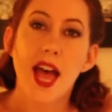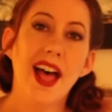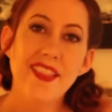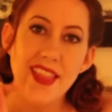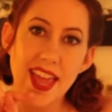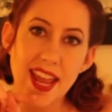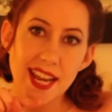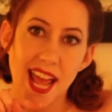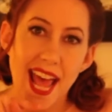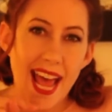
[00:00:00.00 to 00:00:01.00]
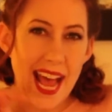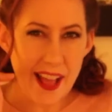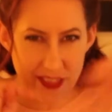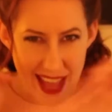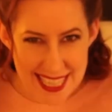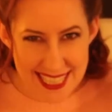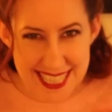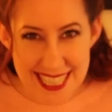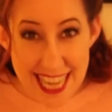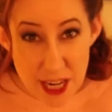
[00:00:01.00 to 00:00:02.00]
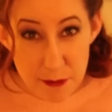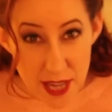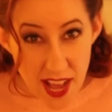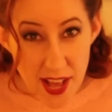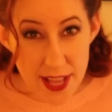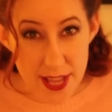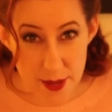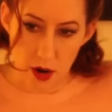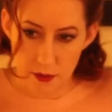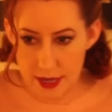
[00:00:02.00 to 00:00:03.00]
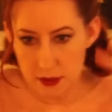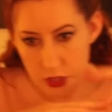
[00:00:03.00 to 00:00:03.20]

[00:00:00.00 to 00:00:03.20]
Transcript: And then at that same time, around